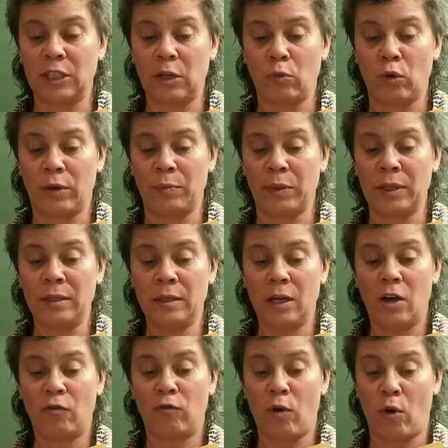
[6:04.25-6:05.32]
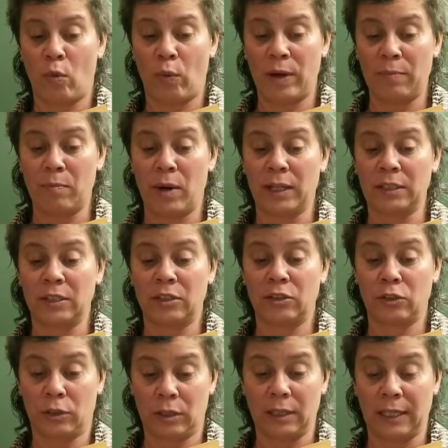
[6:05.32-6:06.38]
Woodman, "for we must
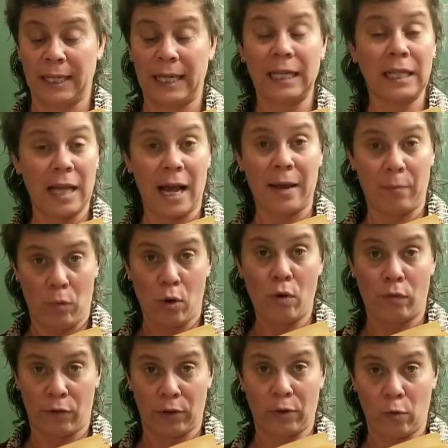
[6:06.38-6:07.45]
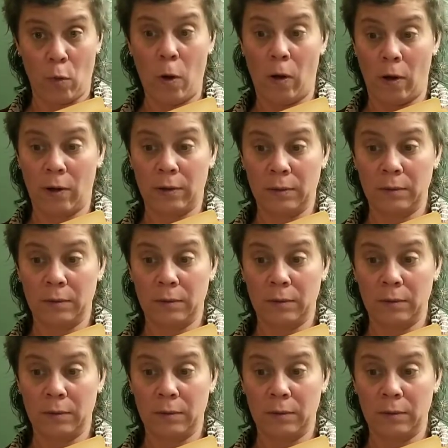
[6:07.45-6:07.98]
certainly climb over the wall."